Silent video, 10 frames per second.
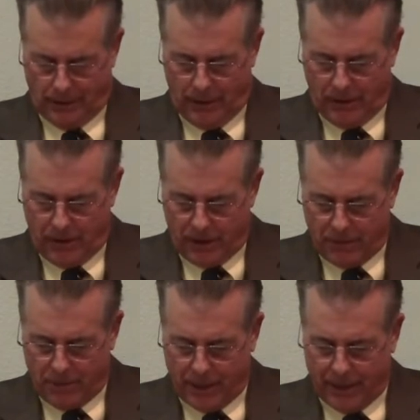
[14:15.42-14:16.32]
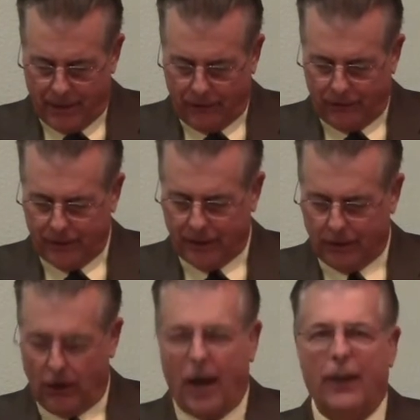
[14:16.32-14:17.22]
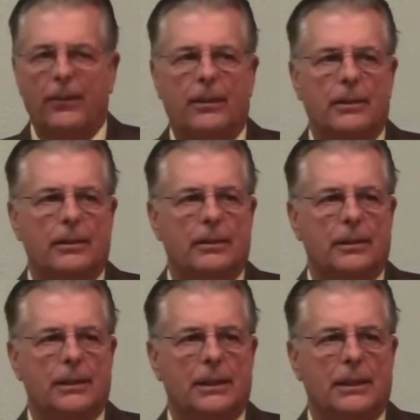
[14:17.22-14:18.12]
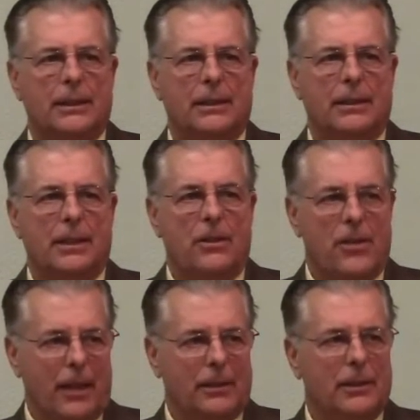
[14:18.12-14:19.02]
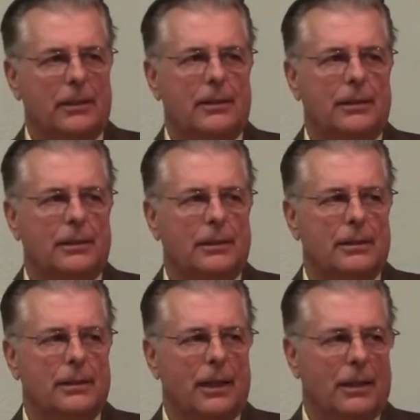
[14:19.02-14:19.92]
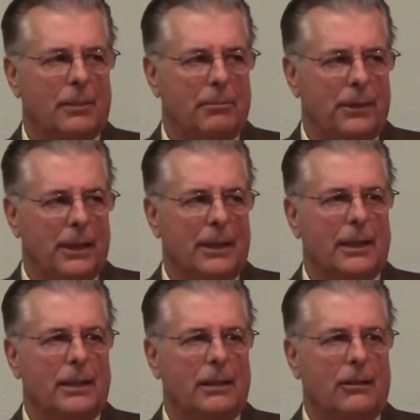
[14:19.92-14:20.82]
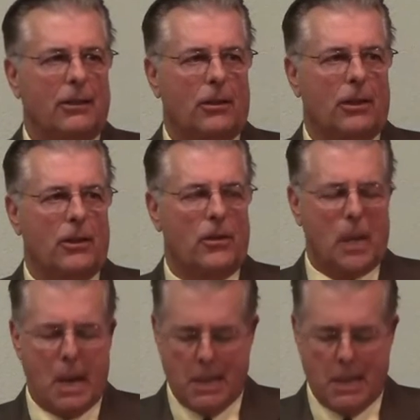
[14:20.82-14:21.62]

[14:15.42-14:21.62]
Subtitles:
Jeremiah is feeling lost, dejected, and completely discouraged.